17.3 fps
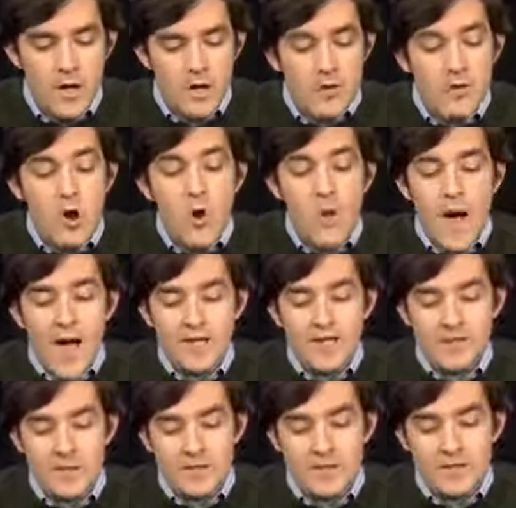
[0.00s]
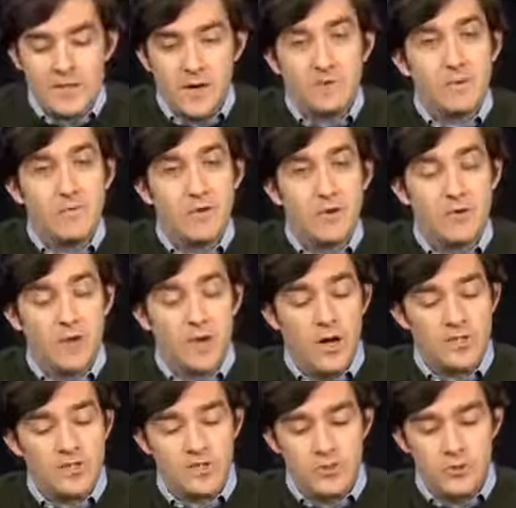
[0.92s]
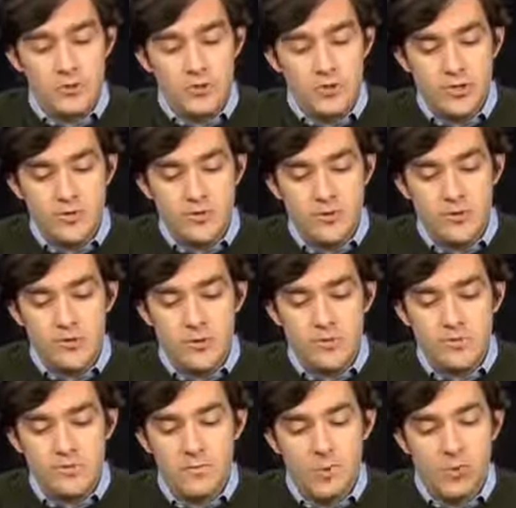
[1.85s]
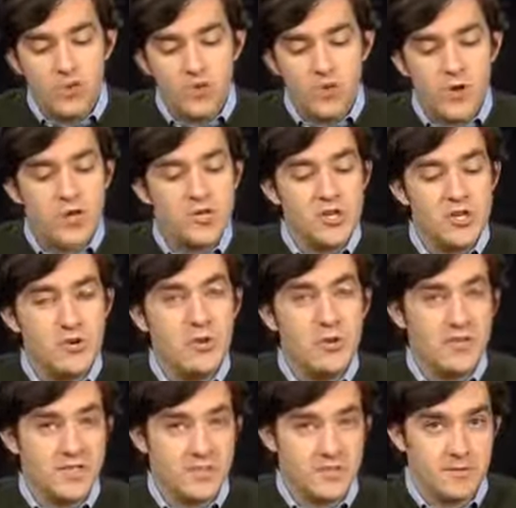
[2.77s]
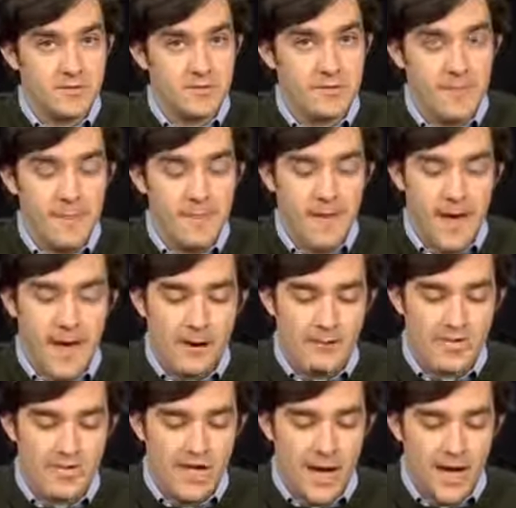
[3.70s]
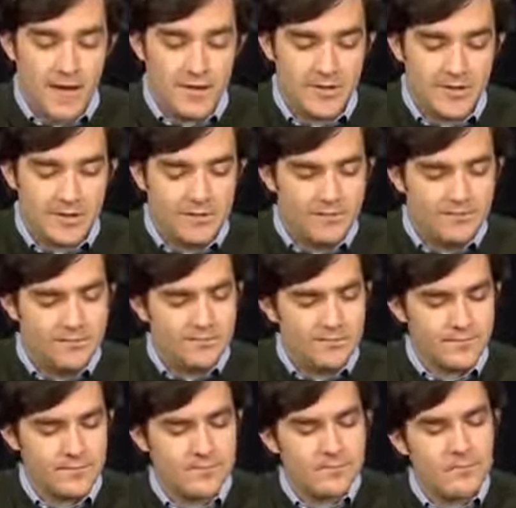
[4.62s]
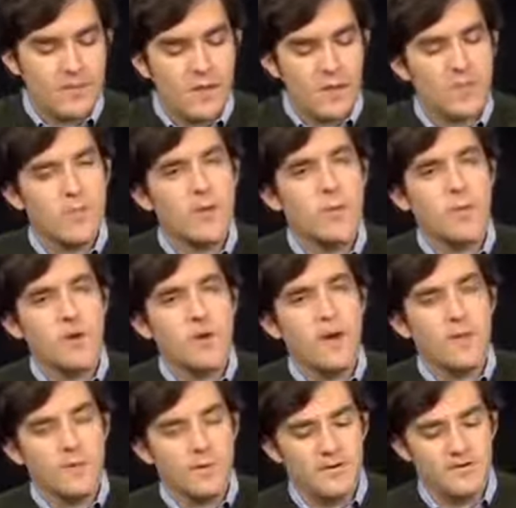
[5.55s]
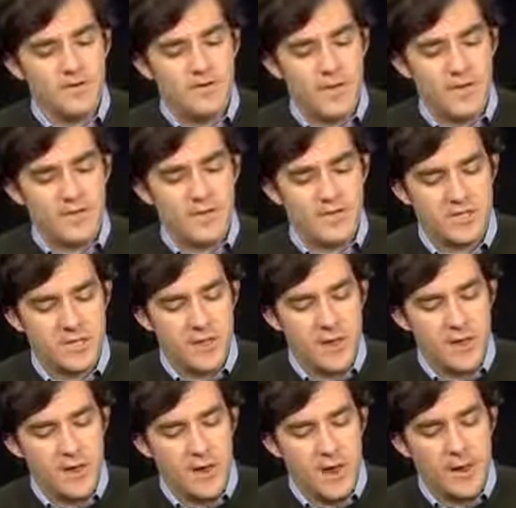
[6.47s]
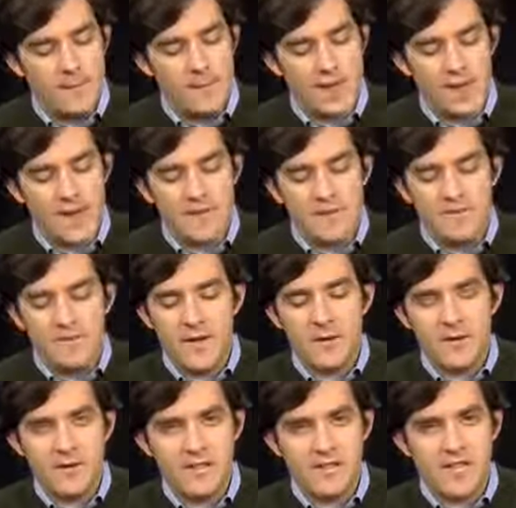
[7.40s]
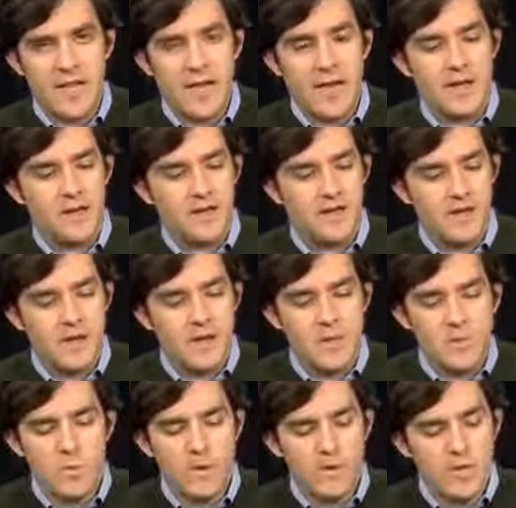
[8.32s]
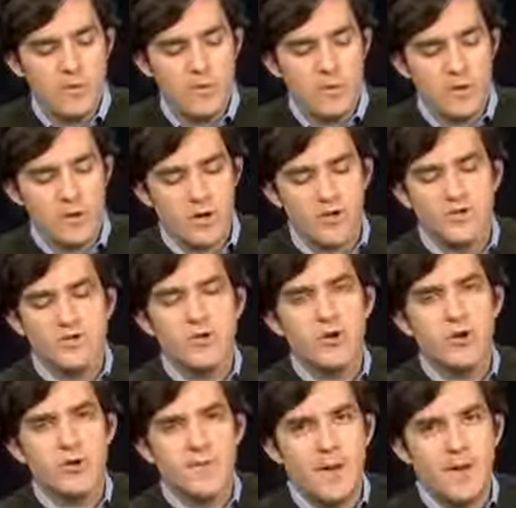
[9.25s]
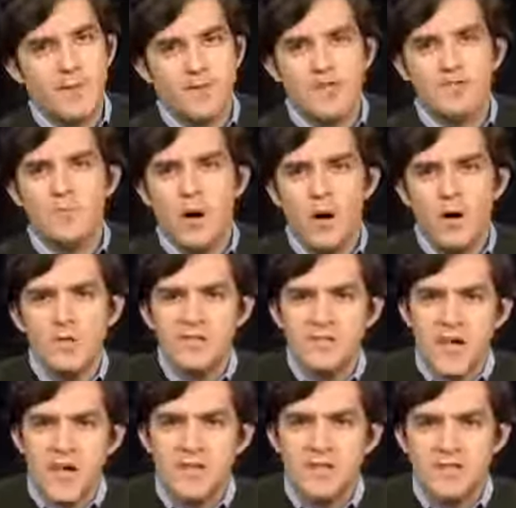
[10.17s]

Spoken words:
no aspect of the federal Constitution provoked more trenchant criticism than the House size. There were a number of debates that anti-federalists had where they were concerned about the small size